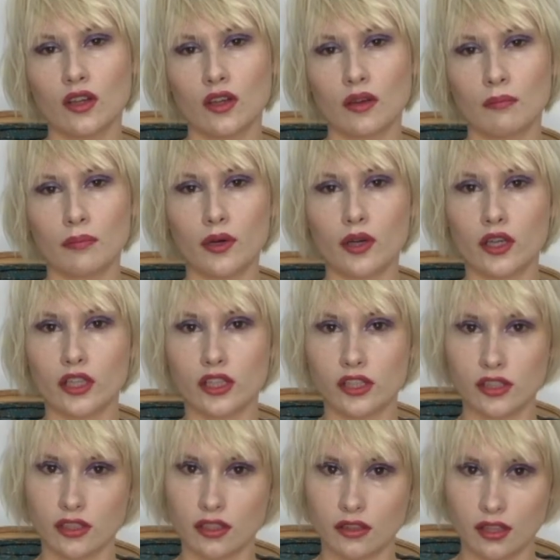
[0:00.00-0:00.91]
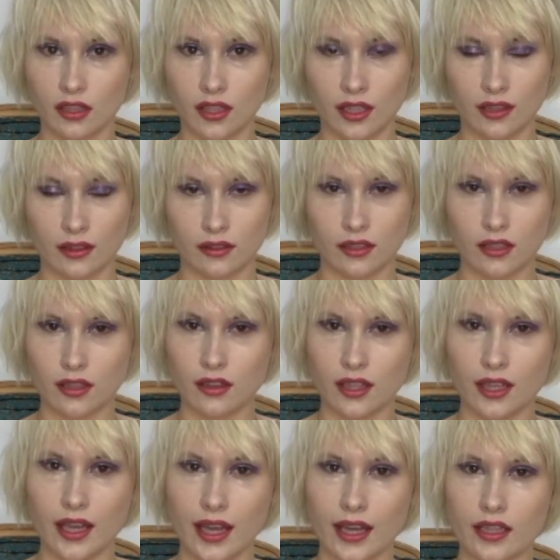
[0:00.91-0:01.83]
pushed to
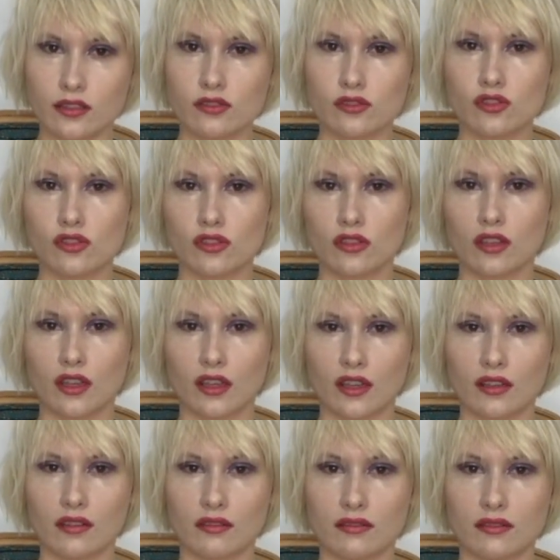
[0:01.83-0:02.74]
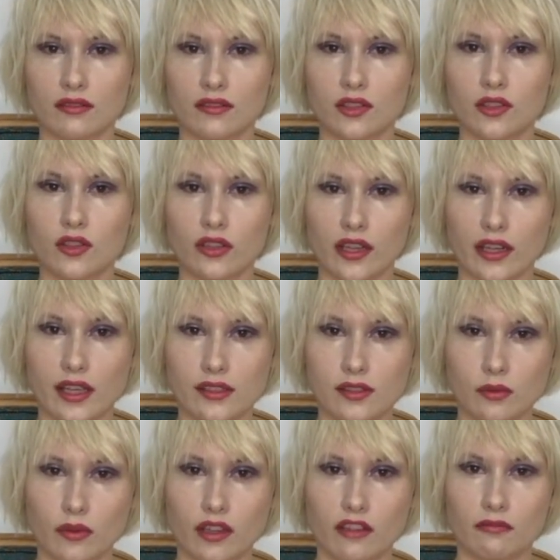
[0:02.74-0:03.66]
the edge. And New York has a
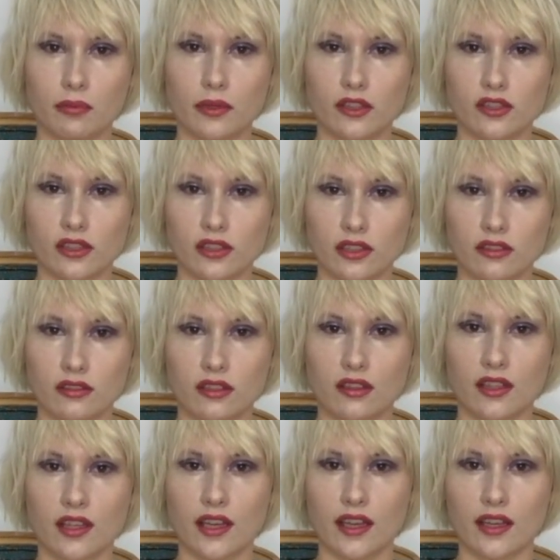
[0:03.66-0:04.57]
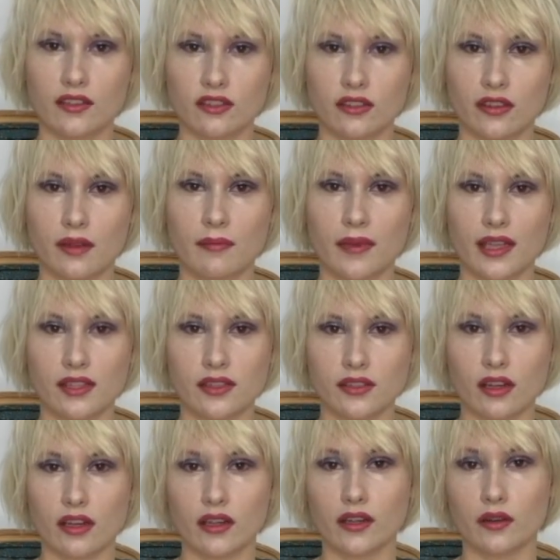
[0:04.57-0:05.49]
way of pushing you to the edge, and that makes your
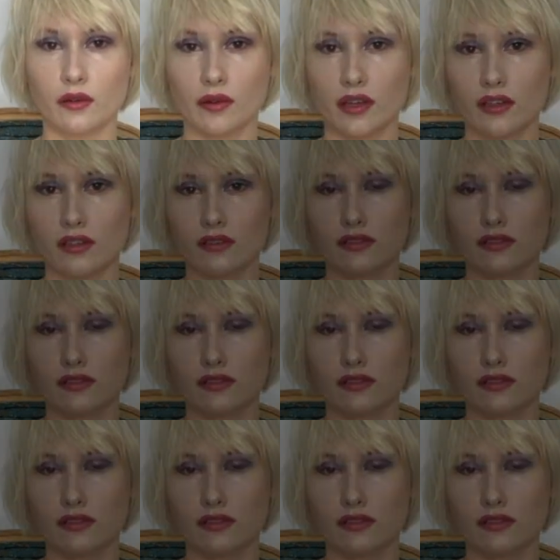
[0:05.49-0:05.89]
art grow.